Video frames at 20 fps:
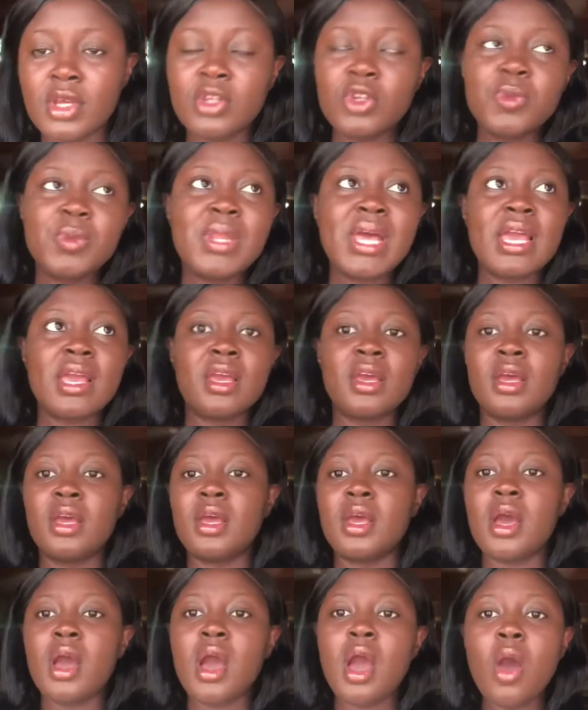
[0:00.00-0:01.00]
be like,
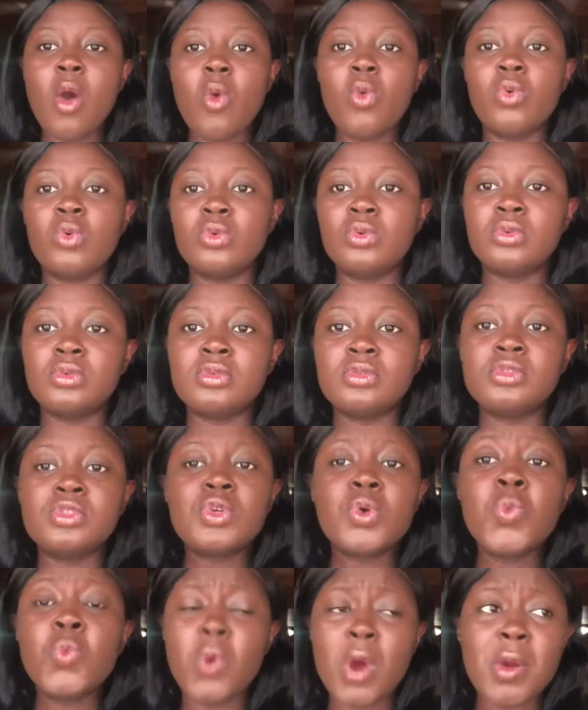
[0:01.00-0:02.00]
oh,
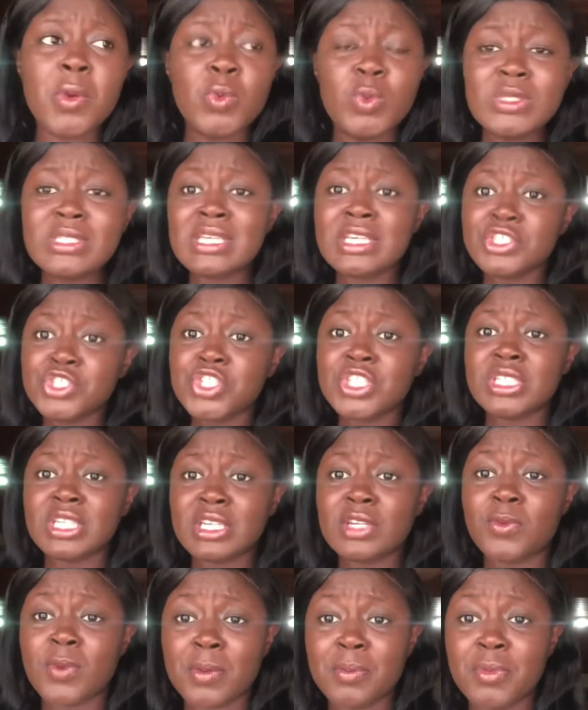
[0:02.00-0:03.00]
don't worry, we'll send you
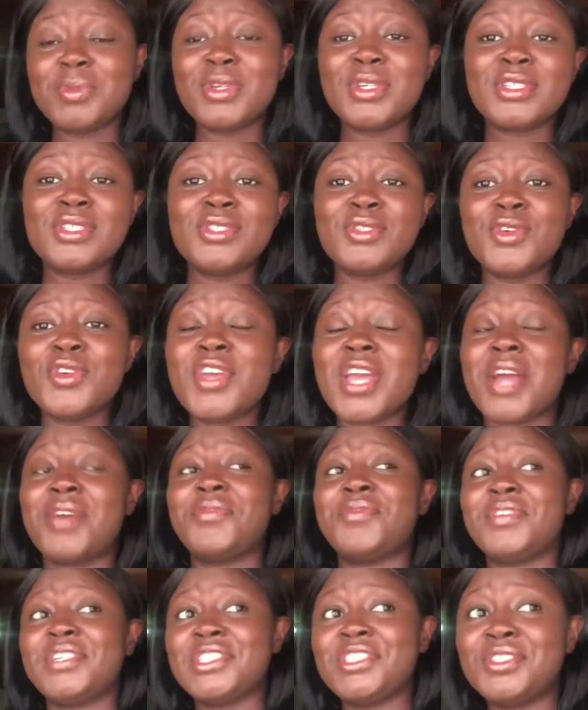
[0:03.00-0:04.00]
another one because you're
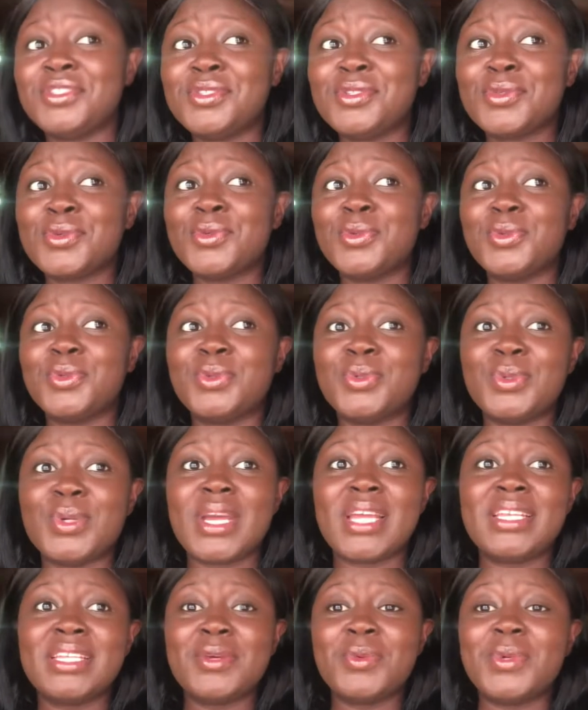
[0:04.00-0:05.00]
fresh in school
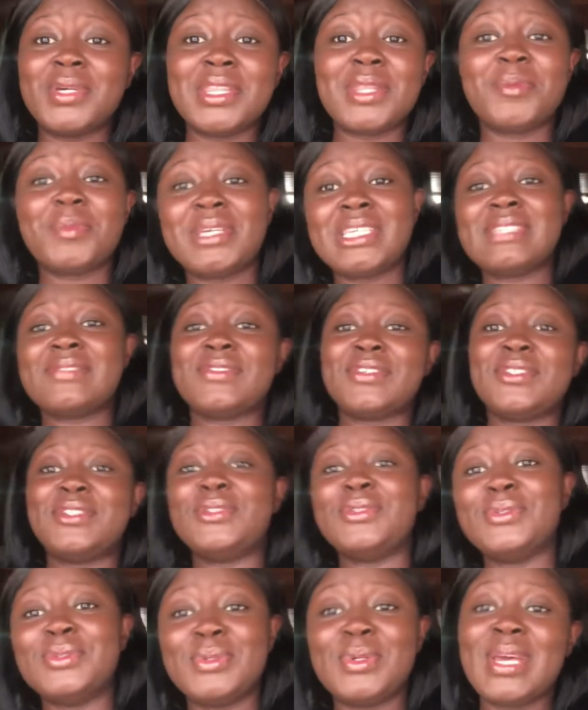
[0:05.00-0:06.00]
and they want the best for
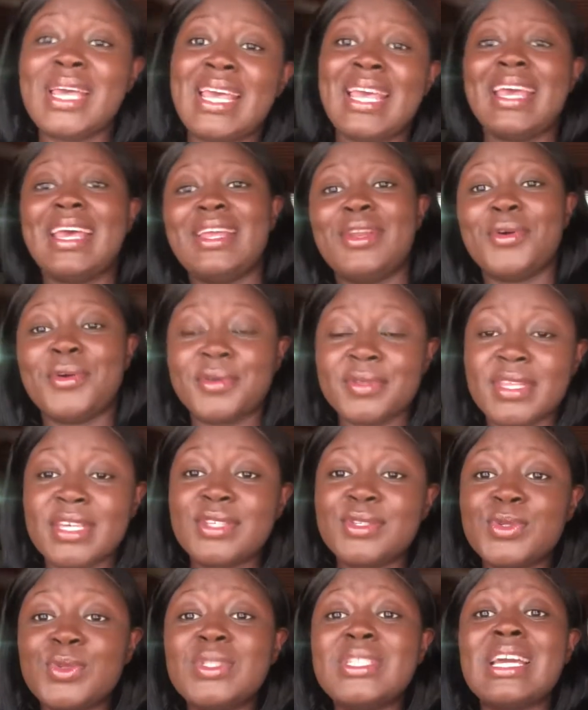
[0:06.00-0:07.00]
you and all that.
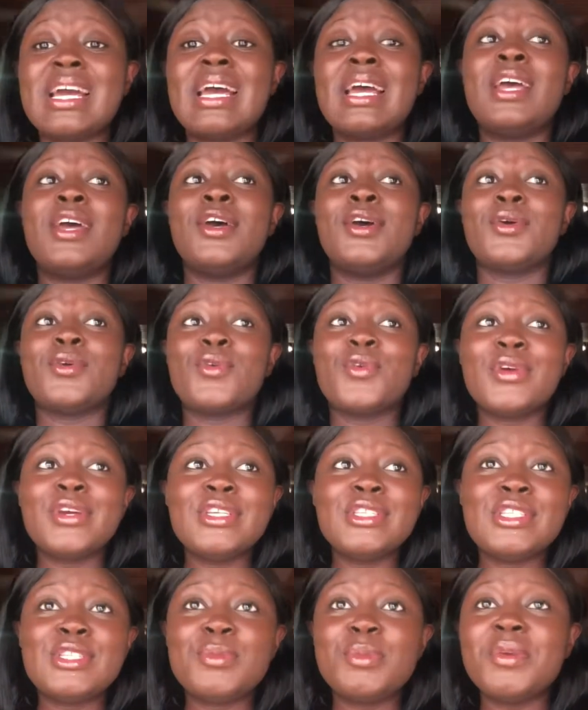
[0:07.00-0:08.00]
So they're
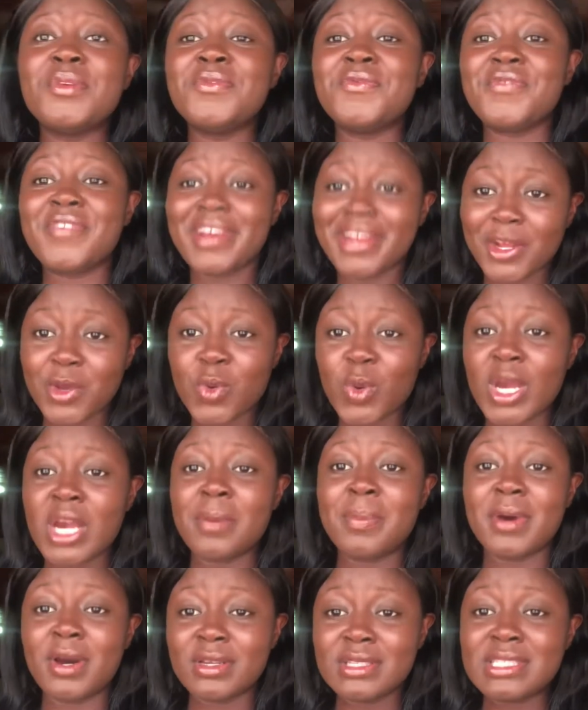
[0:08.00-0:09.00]
going to be very quick
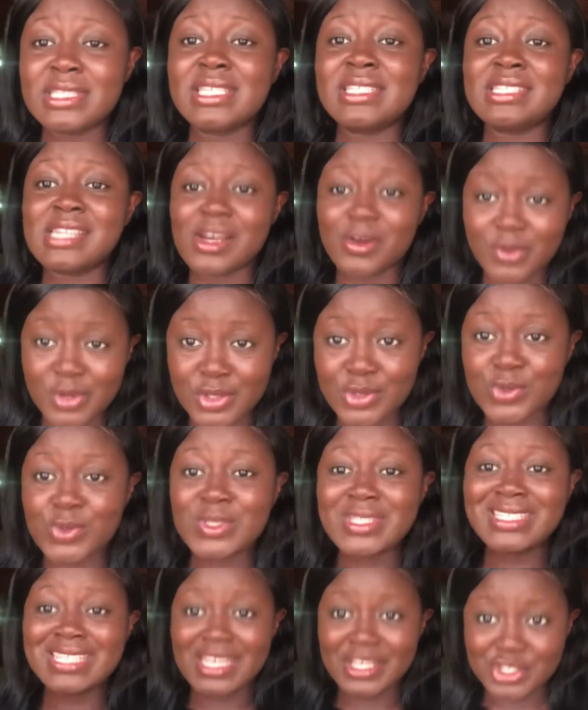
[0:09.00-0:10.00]
about it and they're going to
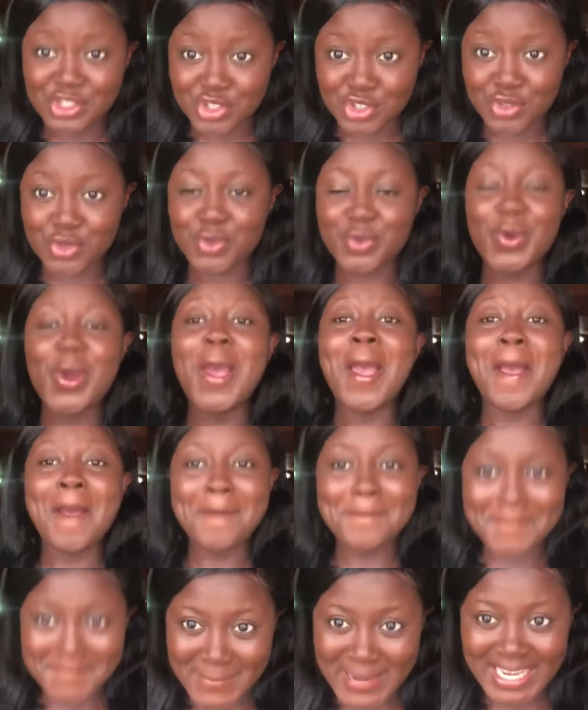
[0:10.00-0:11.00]
send you
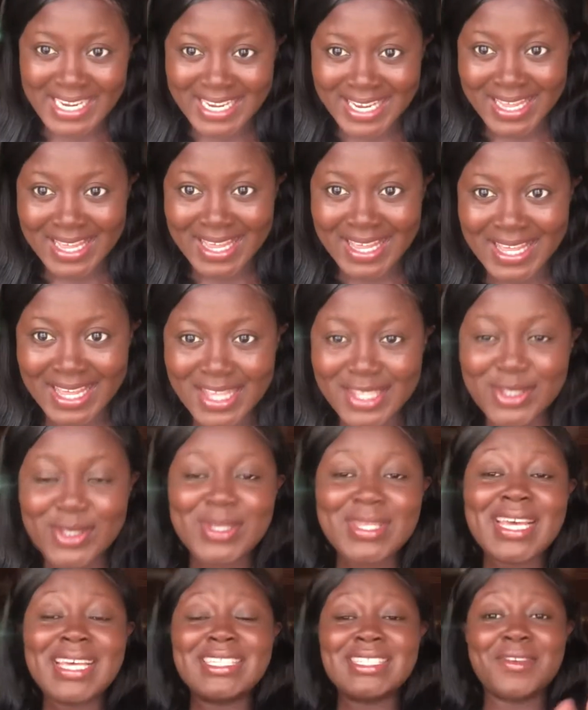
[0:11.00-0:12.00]
money. So
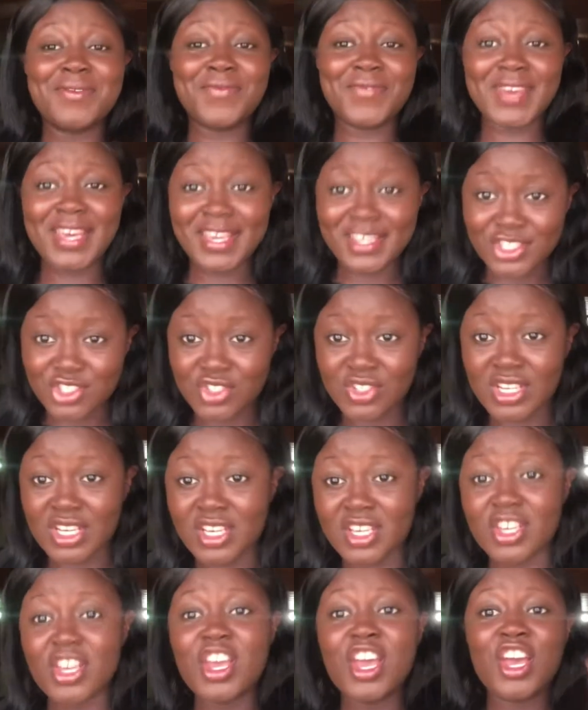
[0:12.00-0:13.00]
that's the first trick.
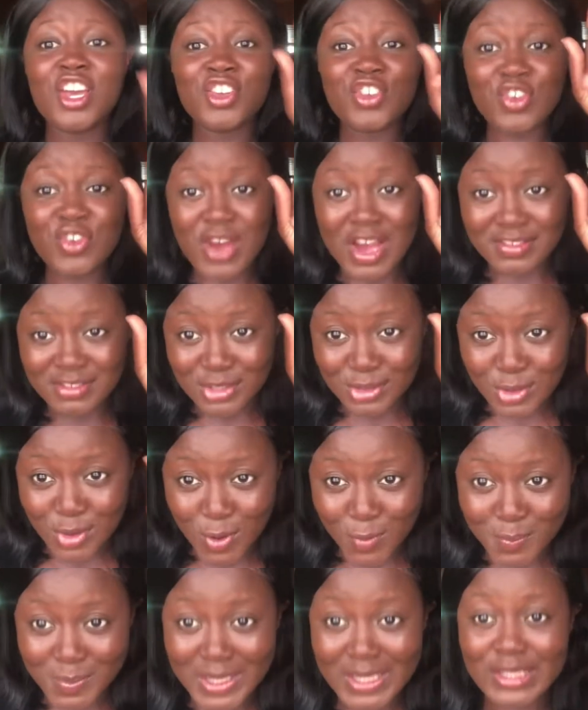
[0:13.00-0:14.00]
You have to
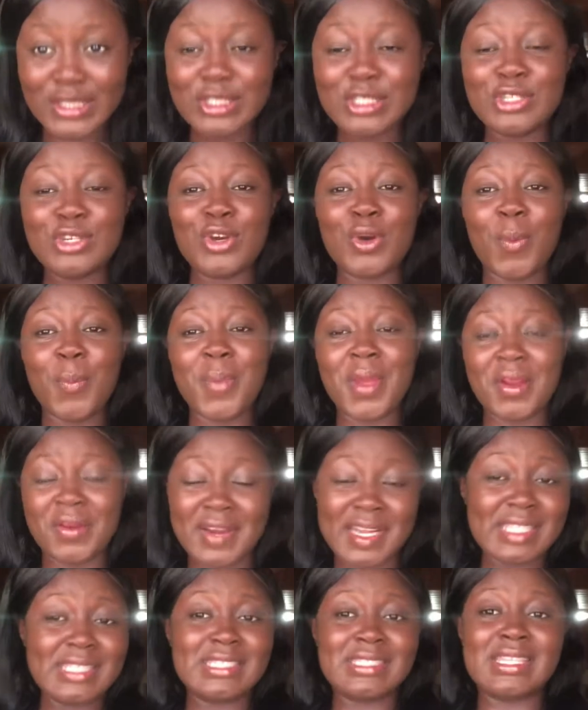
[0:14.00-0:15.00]
complain to your
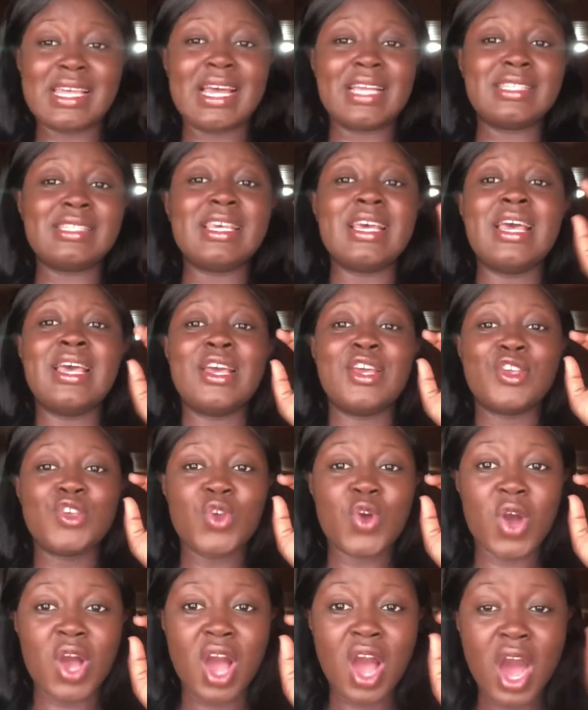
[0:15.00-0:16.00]
parents that
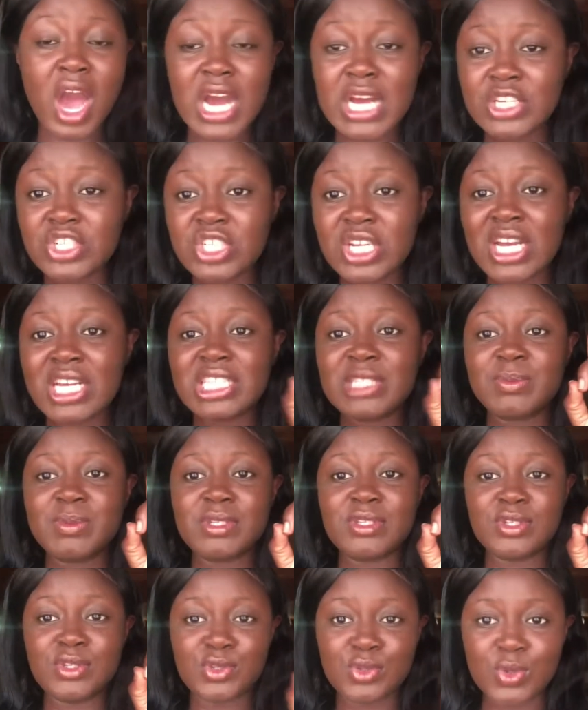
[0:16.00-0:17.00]
your cash has
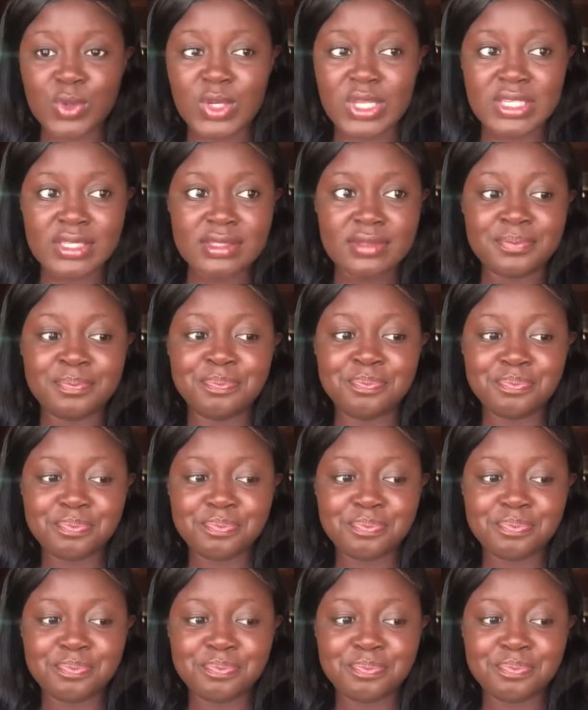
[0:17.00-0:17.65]
been stolen.